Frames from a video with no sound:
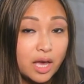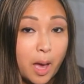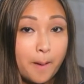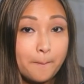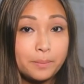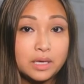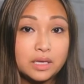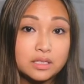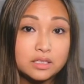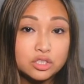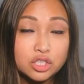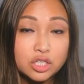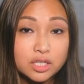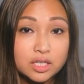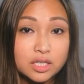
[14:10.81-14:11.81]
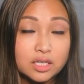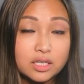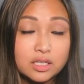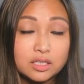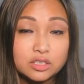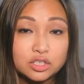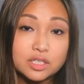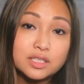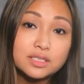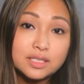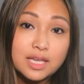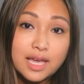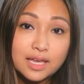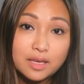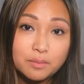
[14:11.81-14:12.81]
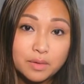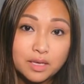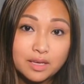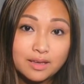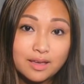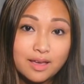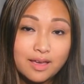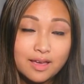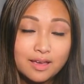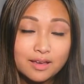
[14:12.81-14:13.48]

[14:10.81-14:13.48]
a pin junkie just like me,